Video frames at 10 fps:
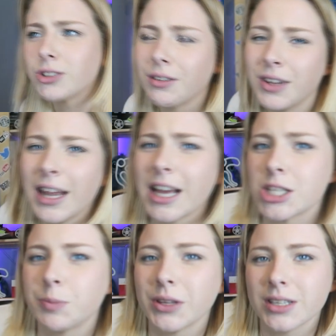So I feel like I
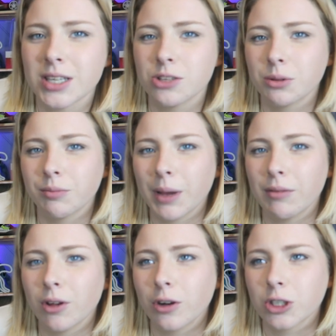should put this into a,
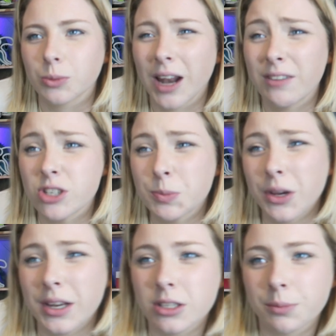my vlog as well. I've just
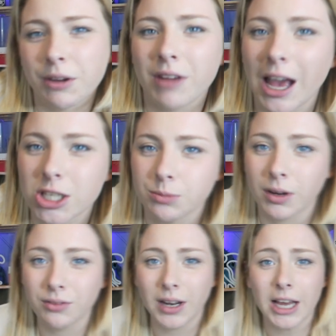put it into my reaction,
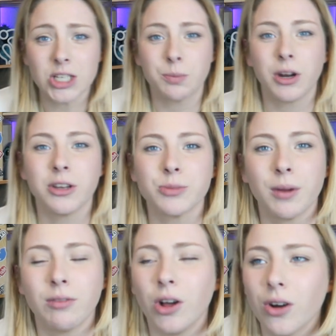but I feel like I should put it into
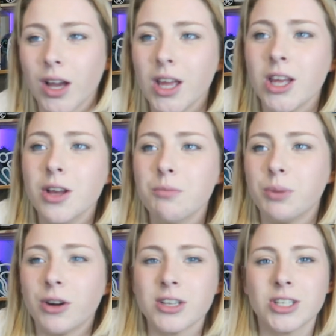my vlog.
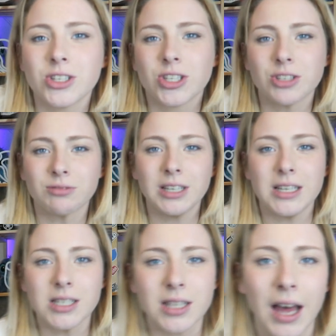Boris has just
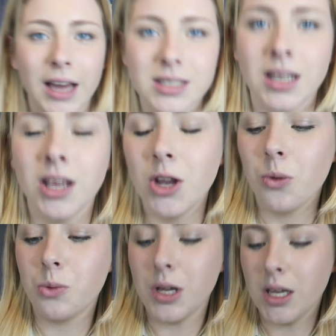released that
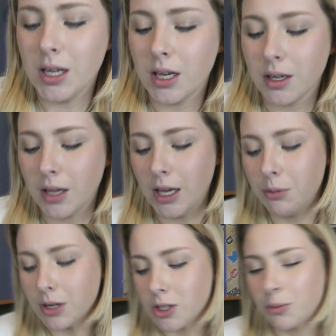we
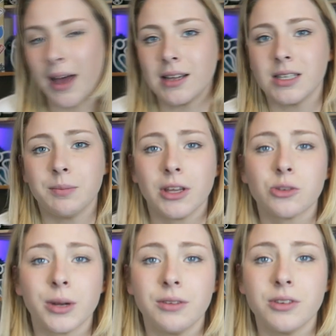he wants normality by
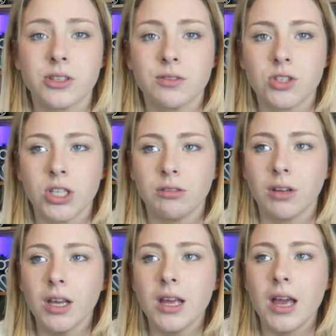the 21st of
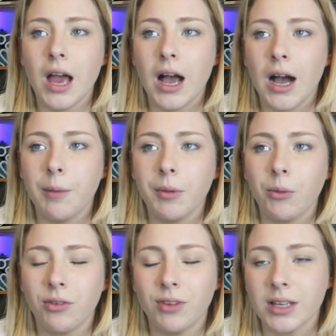June, um,
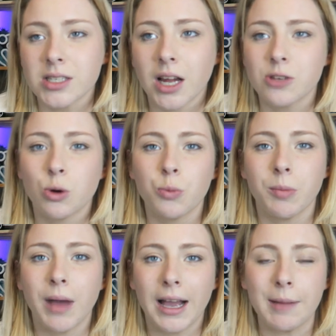with things starting to
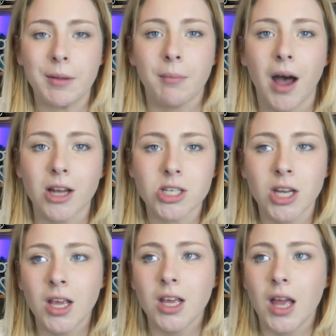open back up in
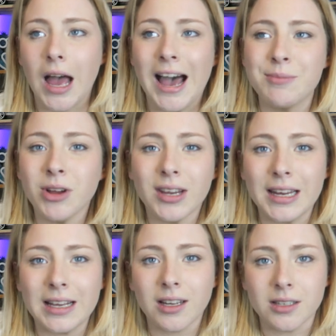March. I'm not
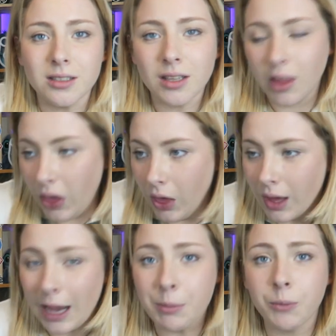in England,
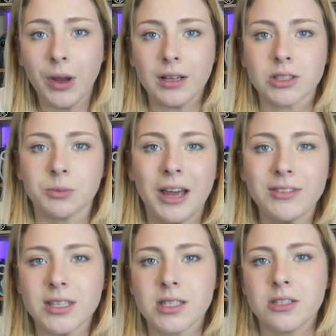I'm in Wales, and we
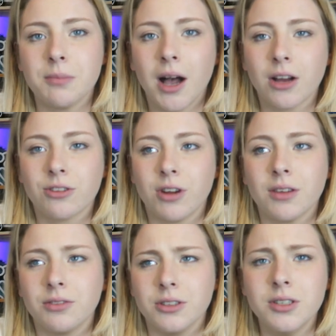have to listen to Mark
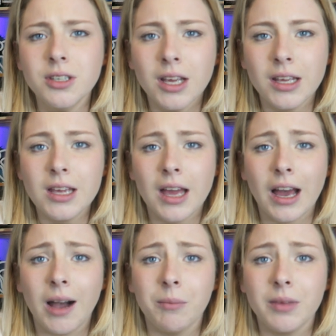Drakeford.
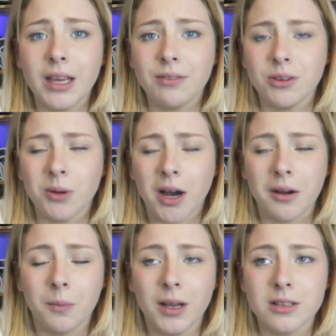Um, if you
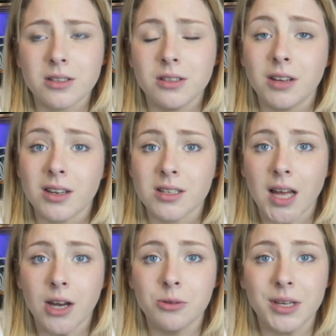are in Wales, you'd
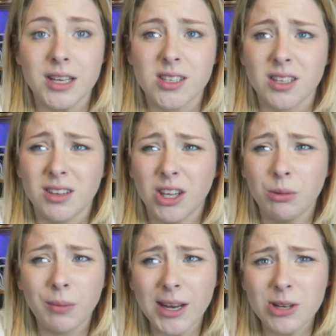understand who he is.
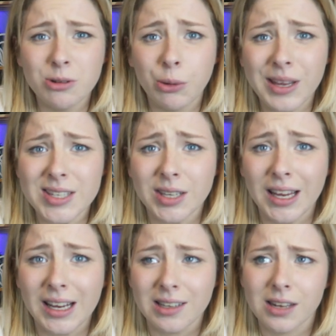You might know who he is in
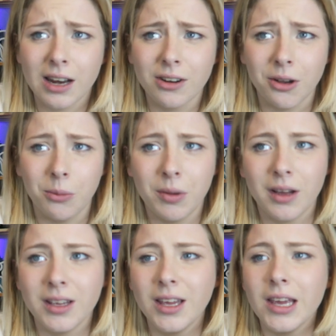England, I don't know.
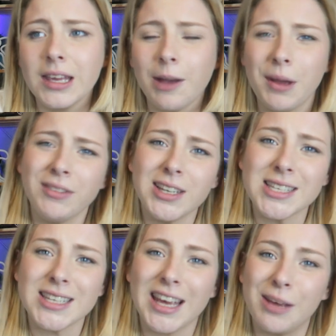But yeah, we have to
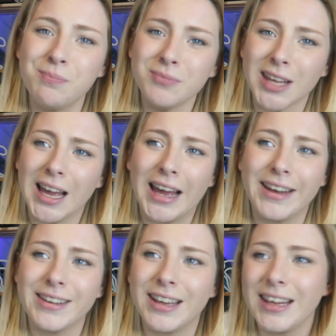listen to him,
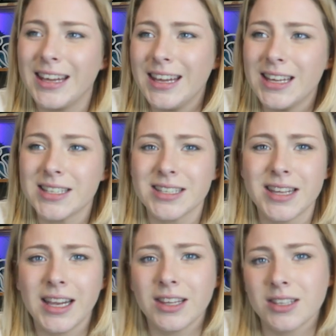and he isn't
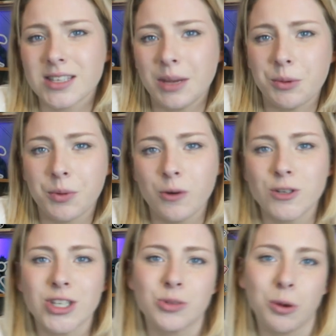taking the same
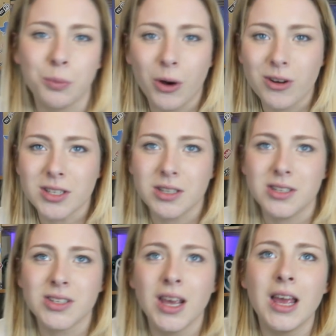approach as what Boris
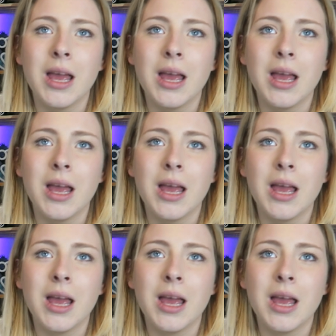is.